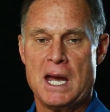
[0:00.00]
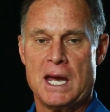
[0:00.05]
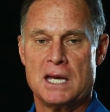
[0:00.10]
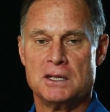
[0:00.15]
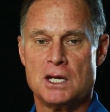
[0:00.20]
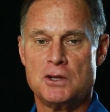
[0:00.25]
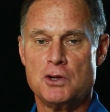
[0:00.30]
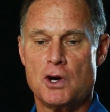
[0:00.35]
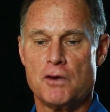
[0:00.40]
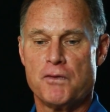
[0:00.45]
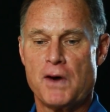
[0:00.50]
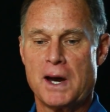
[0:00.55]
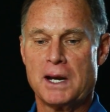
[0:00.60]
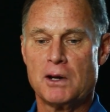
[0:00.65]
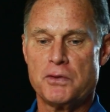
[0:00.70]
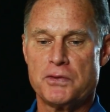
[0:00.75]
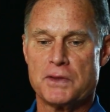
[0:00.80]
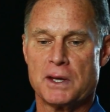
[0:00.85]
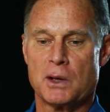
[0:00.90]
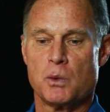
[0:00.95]
And then their
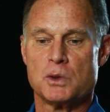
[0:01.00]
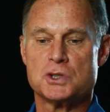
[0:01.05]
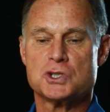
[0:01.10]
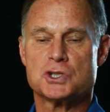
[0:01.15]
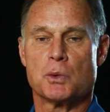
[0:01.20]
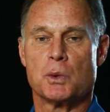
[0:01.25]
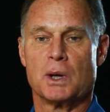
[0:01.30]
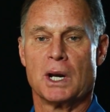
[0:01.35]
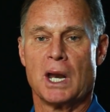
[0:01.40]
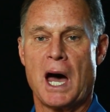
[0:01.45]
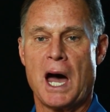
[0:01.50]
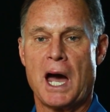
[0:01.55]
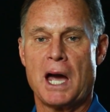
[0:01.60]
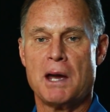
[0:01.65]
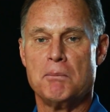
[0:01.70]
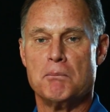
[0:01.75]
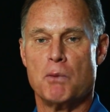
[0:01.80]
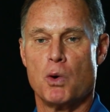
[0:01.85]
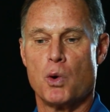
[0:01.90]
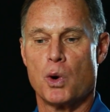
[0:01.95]
final thing was to
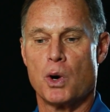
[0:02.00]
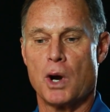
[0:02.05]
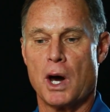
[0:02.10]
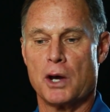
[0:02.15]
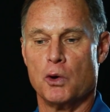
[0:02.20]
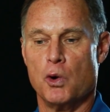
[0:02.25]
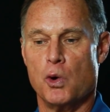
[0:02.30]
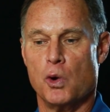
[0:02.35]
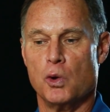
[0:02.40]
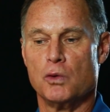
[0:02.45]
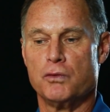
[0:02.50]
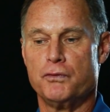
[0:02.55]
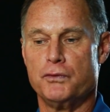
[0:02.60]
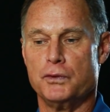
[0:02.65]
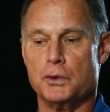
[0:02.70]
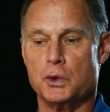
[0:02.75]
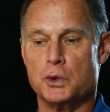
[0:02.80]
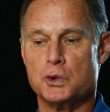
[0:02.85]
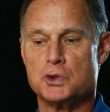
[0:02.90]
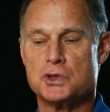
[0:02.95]
rely more on whole
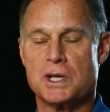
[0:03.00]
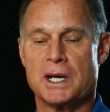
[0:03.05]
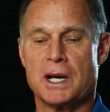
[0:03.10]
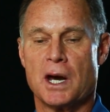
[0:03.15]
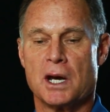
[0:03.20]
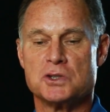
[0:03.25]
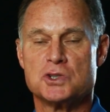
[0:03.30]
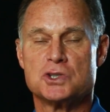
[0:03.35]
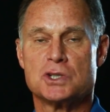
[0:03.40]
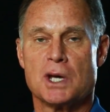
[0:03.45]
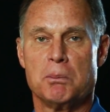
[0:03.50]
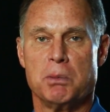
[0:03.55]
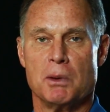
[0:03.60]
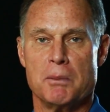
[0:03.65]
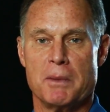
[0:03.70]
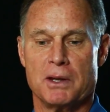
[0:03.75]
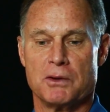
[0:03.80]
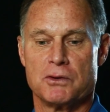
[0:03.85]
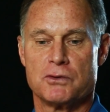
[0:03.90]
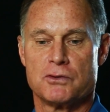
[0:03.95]
foods than on
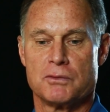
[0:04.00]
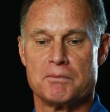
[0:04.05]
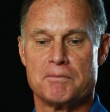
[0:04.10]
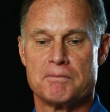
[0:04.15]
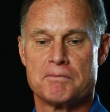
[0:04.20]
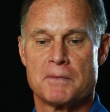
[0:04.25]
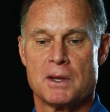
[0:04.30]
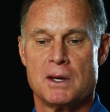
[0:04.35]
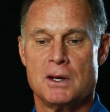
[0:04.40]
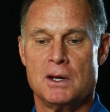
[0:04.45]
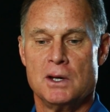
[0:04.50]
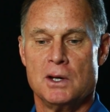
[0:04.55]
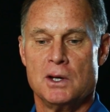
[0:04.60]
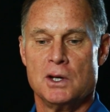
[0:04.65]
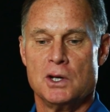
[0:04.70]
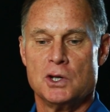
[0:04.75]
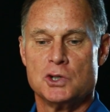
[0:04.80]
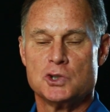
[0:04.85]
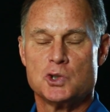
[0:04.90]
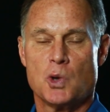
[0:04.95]
supplements.
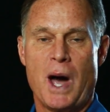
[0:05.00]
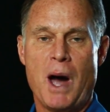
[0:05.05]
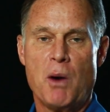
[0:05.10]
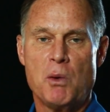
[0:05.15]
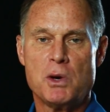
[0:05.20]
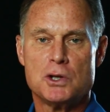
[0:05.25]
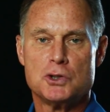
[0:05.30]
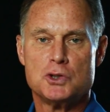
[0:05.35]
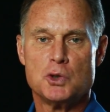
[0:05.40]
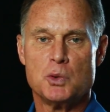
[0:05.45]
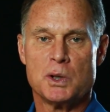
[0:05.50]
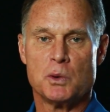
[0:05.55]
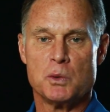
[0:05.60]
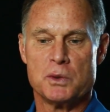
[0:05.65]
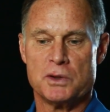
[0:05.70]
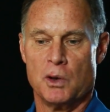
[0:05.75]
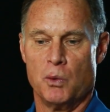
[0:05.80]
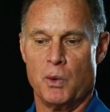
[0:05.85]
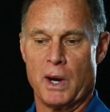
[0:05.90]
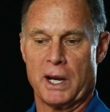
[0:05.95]
So, how are you doing
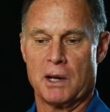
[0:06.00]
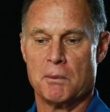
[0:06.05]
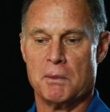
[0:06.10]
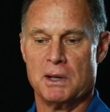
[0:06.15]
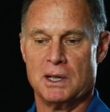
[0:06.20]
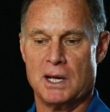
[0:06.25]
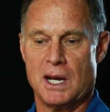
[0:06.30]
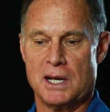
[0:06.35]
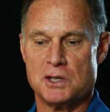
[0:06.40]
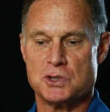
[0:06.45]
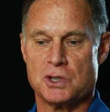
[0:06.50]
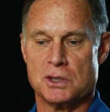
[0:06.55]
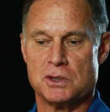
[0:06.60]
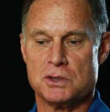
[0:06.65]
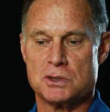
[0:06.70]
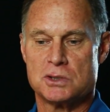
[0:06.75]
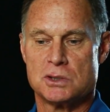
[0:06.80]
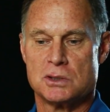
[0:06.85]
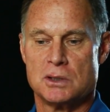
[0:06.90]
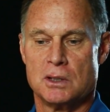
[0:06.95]
with their
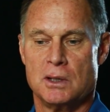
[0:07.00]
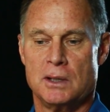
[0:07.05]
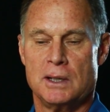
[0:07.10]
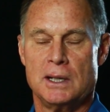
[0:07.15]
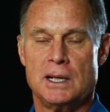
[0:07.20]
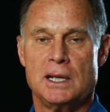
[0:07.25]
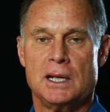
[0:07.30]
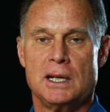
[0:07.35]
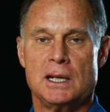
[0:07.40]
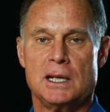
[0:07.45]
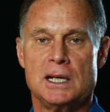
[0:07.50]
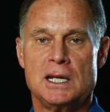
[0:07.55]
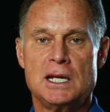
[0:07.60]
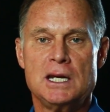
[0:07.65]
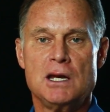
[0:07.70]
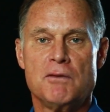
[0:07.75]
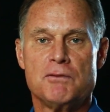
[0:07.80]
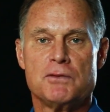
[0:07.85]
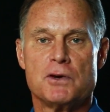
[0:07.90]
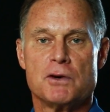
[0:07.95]
recommendations?
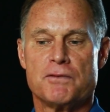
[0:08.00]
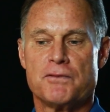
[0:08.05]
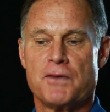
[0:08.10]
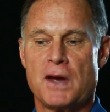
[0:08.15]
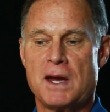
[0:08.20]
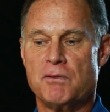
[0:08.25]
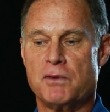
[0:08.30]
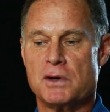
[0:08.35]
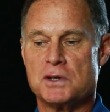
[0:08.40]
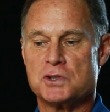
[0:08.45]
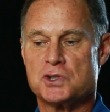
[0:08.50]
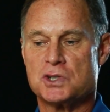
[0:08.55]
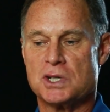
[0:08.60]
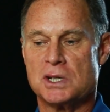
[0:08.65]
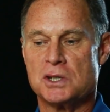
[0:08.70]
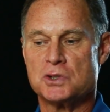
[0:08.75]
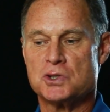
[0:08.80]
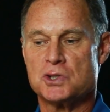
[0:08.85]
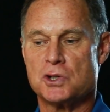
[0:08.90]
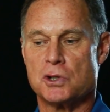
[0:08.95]
Any of your favorite
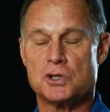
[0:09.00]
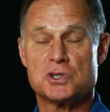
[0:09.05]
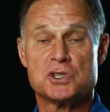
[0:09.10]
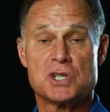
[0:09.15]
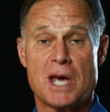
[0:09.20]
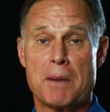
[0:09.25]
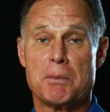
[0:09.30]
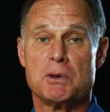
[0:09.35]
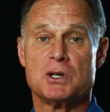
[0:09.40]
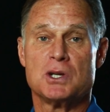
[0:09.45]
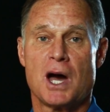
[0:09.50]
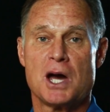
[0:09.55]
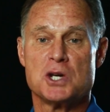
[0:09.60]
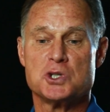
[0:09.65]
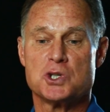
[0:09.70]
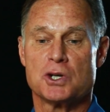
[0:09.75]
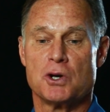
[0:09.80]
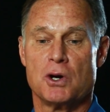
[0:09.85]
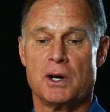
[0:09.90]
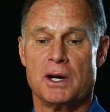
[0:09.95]
sins that are
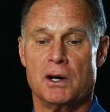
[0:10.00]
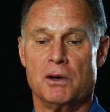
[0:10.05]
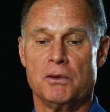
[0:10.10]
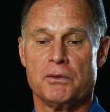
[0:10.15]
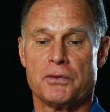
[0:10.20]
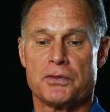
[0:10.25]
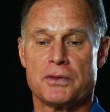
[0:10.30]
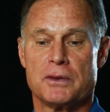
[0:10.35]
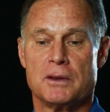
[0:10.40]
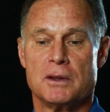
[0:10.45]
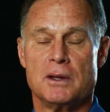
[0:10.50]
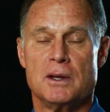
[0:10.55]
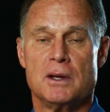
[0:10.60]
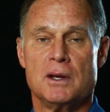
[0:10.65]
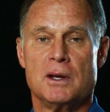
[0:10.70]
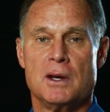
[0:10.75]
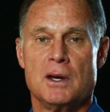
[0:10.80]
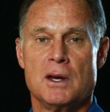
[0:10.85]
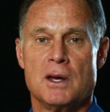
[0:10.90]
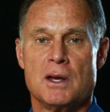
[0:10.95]
sabotaging your health?
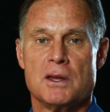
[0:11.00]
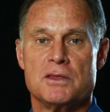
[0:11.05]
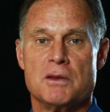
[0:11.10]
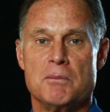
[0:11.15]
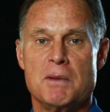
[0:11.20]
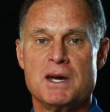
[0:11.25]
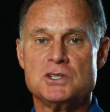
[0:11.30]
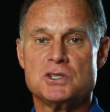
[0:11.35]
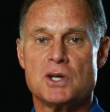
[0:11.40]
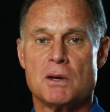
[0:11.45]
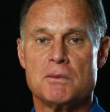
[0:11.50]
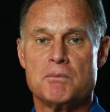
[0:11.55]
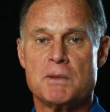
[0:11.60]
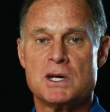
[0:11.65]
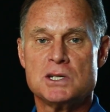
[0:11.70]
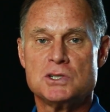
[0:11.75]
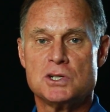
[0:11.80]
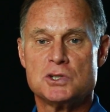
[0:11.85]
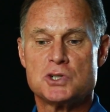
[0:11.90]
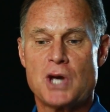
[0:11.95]
The mes
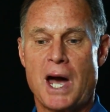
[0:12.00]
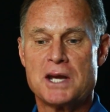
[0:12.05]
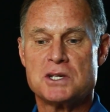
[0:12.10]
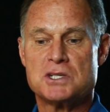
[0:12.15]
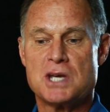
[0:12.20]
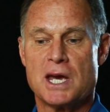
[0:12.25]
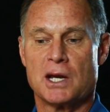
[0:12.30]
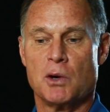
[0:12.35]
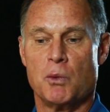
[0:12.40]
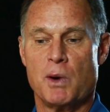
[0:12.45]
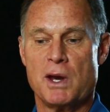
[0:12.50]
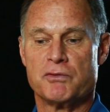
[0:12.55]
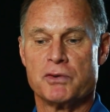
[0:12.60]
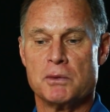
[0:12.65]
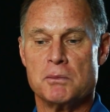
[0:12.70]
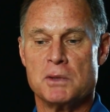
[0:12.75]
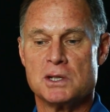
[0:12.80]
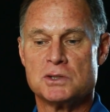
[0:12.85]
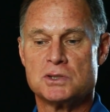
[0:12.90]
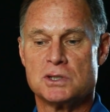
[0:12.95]
message I take away
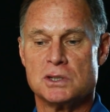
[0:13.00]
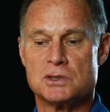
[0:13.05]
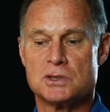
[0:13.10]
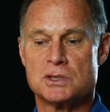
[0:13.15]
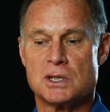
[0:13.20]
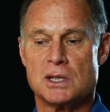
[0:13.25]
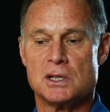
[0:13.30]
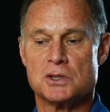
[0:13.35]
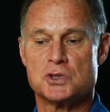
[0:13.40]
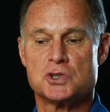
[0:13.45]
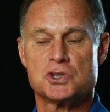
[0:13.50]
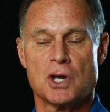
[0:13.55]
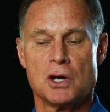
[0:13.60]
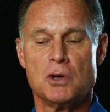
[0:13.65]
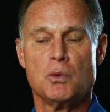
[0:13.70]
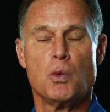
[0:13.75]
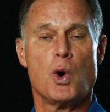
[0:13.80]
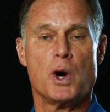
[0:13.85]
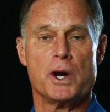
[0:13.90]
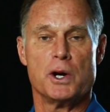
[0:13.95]
from this is it's
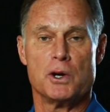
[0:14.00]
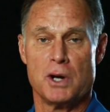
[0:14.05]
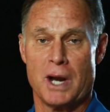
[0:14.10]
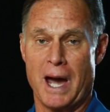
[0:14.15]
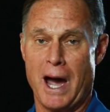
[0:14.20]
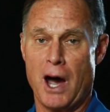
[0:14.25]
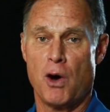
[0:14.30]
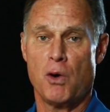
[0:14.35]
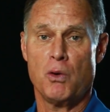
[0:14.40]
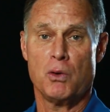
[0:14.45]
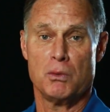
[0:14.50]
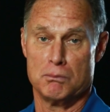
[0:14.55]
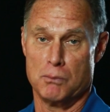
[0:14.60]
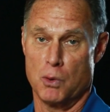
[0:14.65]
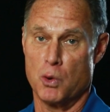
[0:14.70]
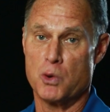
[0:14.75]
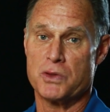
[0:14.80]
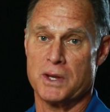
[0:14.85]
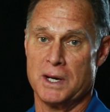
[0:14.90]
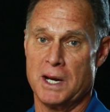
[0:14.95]
sun warrior now
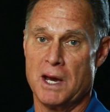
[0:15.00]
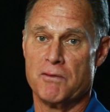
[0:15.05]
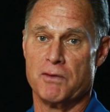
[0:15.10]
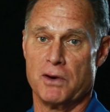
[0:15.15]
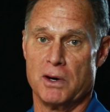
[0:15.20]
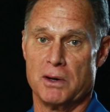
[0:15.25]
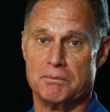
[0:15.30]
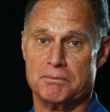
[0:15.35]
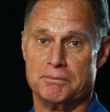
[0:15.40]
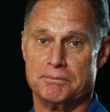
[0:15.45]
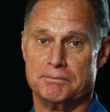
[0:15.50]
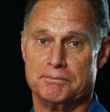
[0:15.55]
more than ever.